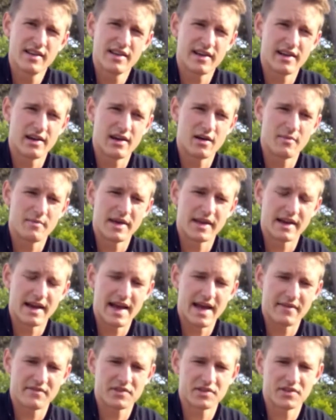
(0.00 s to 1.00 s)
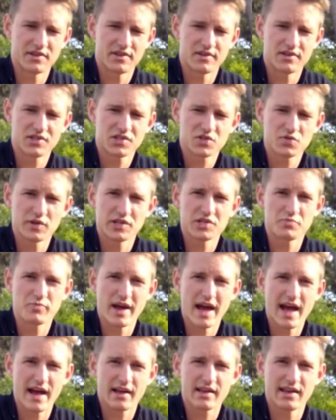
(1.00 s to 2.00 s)
and I have to switch
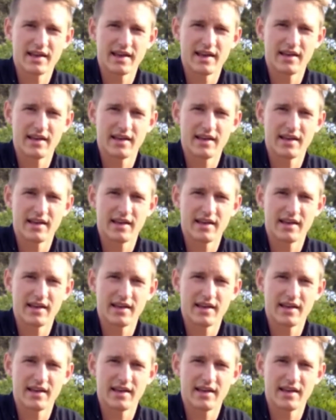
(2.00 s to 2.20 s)
back.